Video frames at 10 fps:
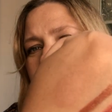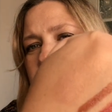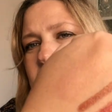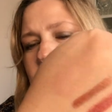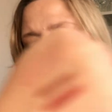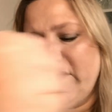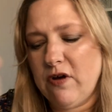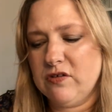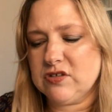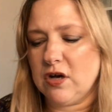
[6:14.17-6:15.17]
So it is very
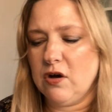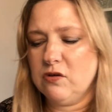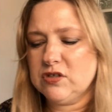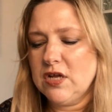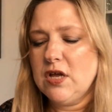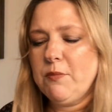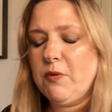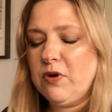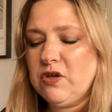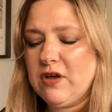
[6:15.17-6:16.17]
rose gold.
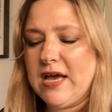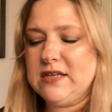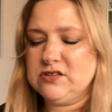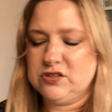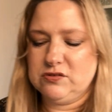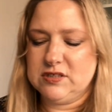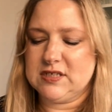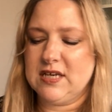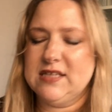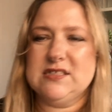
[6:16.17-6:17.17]
But what you can do
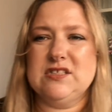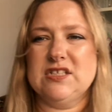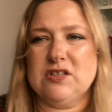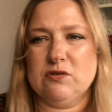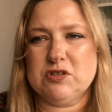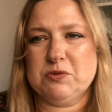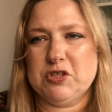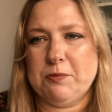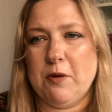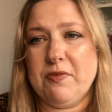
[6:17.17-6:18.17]
is, is this whole
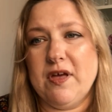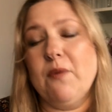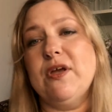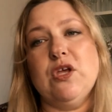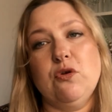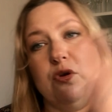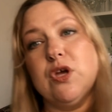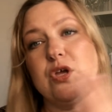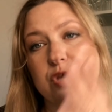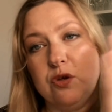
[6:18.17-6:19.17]
swish pop thing where you
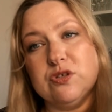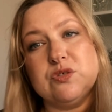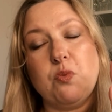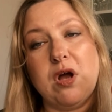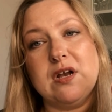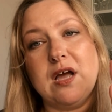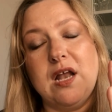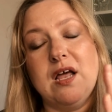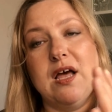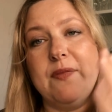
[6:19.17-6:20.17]
use the one
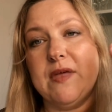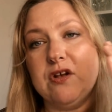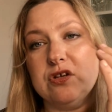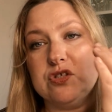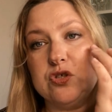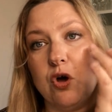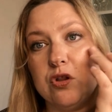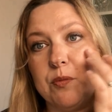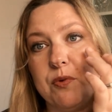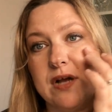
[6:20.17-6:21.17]
colour and then just
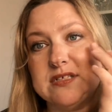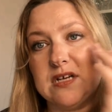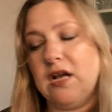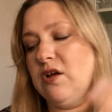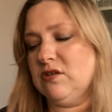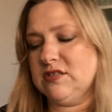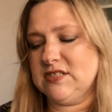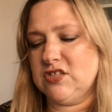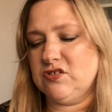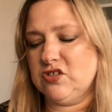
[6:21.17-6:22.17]
dot the brighter colour on the
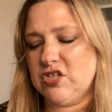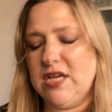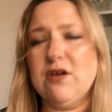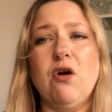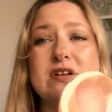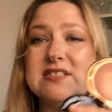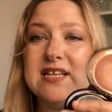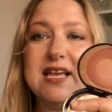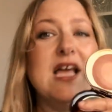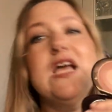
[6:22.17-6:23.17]
centre of the cheek.
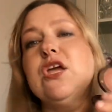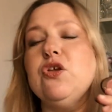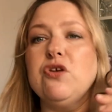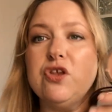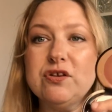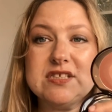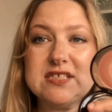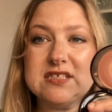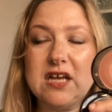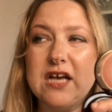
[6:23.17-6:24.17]
Honestly, you can use
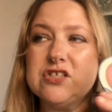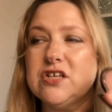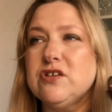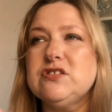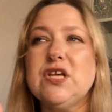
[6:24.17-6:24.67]
this as an eyeshadow.